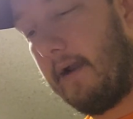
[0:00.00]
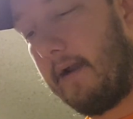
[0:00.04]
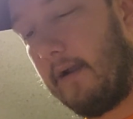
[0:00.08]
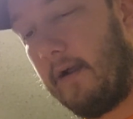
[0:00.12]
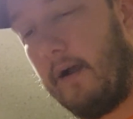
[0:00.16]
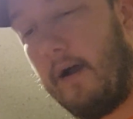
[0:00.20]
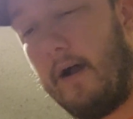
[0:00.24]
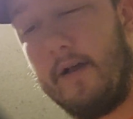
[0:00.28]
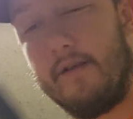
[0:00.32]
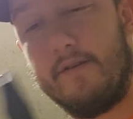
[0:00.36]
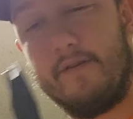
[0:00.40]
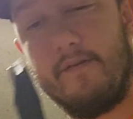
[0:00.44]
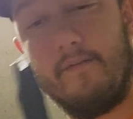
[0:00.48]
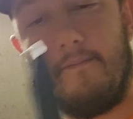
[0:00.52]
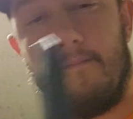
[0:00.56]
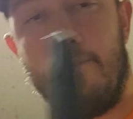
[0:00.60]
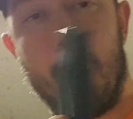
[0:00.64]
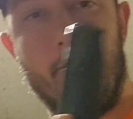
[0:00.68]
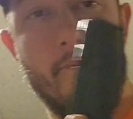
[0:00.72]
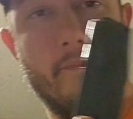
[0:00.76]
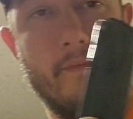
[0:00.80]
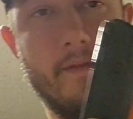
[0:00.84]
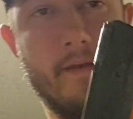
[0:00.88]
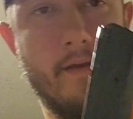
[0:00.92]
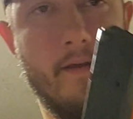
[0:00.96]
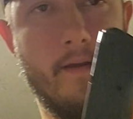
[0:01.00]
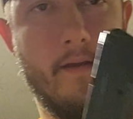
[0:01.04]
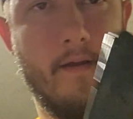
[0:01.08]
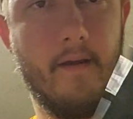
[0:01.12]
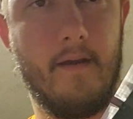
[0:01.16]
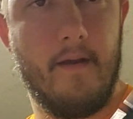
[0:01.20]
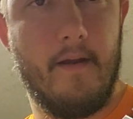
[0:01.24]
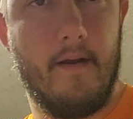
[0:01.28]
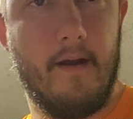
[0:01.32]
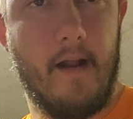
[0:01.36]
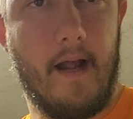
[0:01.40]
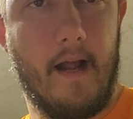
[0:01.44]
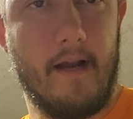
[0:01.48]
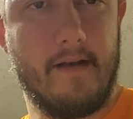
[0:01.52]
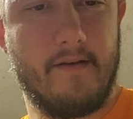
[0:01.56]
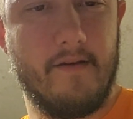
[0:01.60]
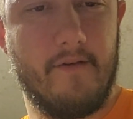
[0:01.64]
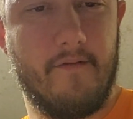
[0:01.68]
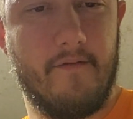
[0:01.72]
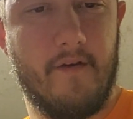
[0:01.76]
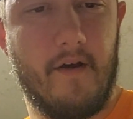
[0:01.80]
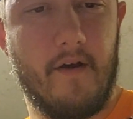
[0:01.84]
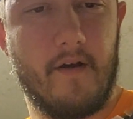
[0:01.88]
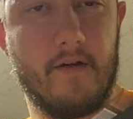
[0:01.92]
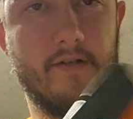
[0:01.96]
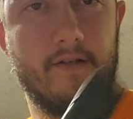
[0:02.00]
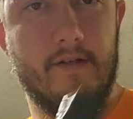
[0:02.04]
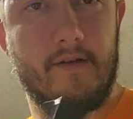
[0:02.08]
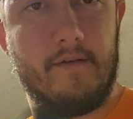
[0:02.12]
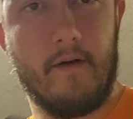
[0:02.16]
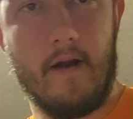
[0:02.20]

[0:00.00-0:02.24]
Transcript: to cause them not to function